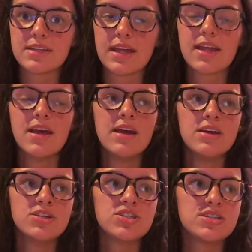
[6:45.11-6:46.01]
Like,
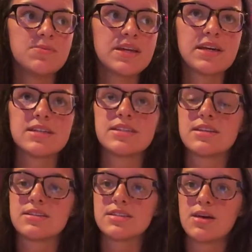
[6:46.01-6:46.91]
just because
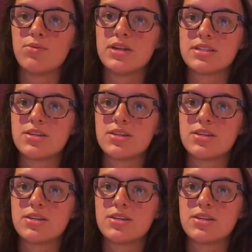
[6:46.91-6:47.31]
someone is